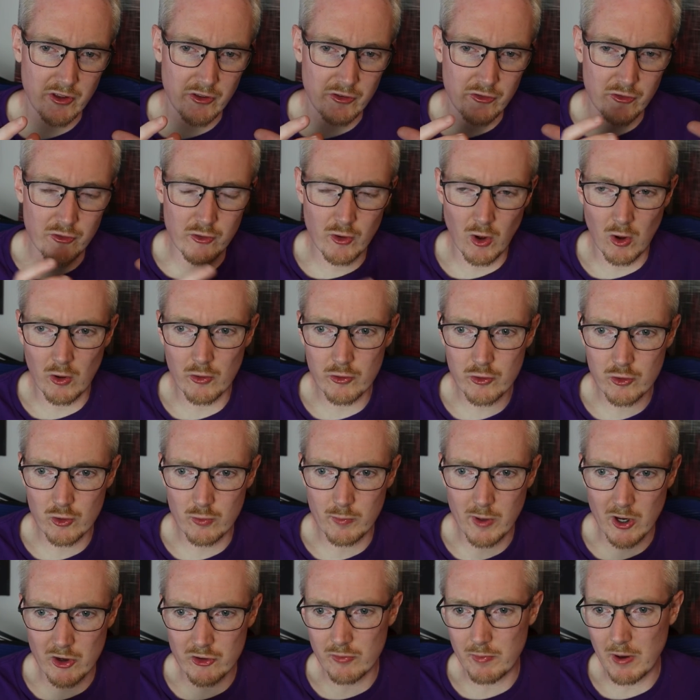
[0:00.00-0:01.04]
is not so
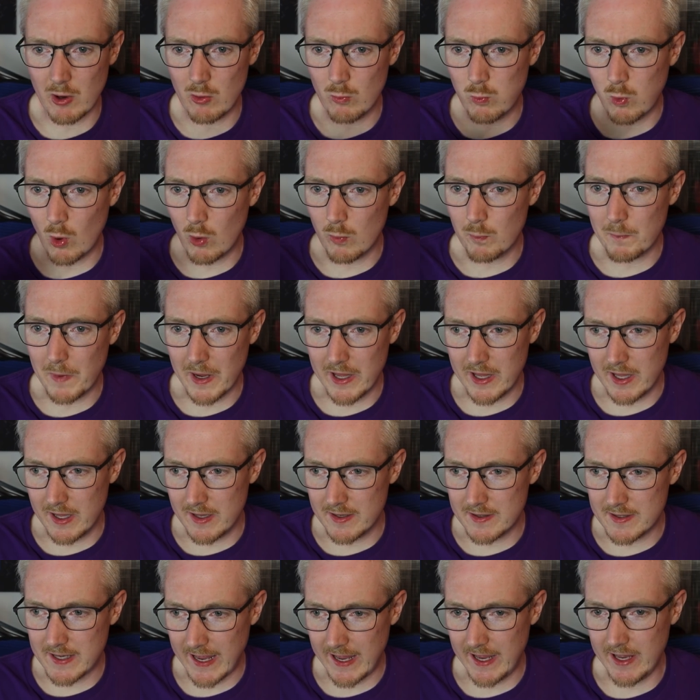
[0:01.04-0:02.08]
much about what might
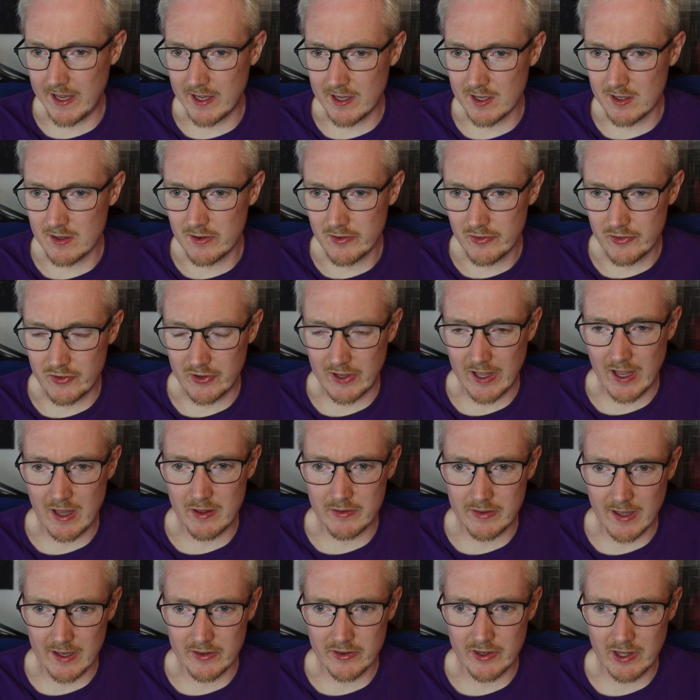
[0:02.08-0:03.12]
it take to get
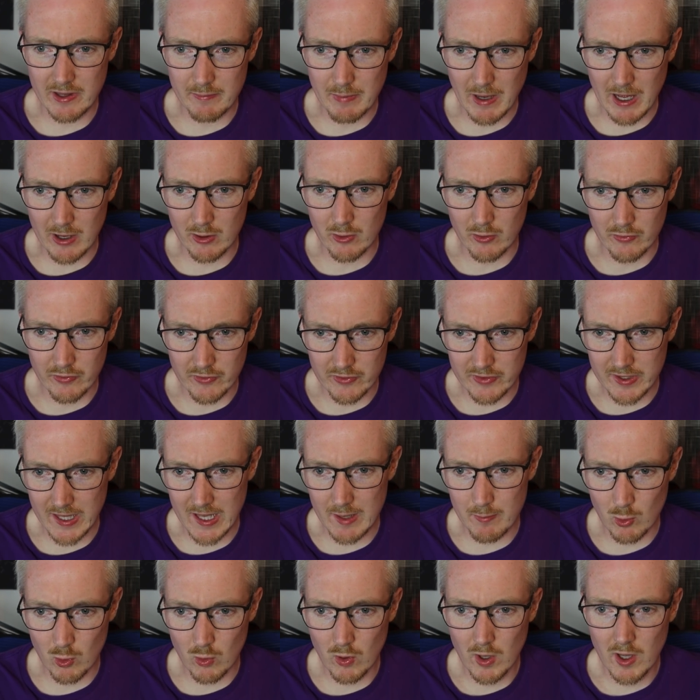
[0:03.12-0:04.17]
Dante back on the
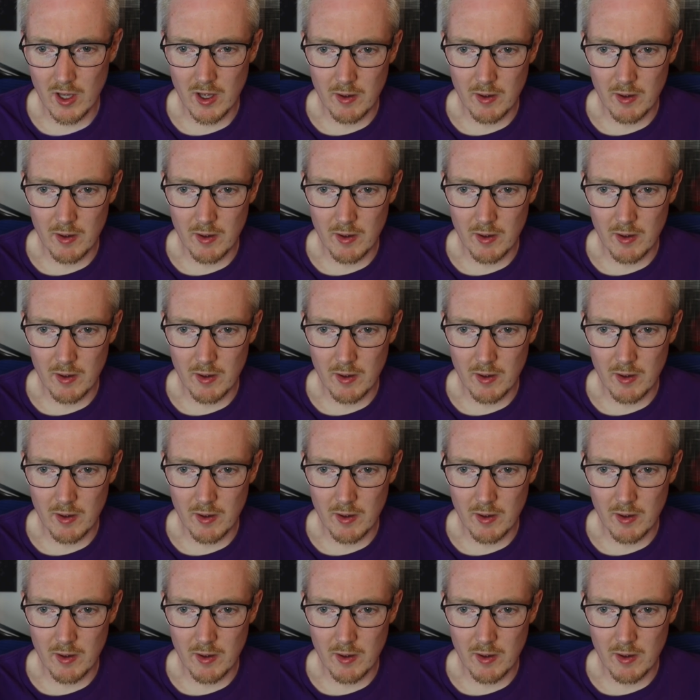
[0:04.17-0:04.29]
table,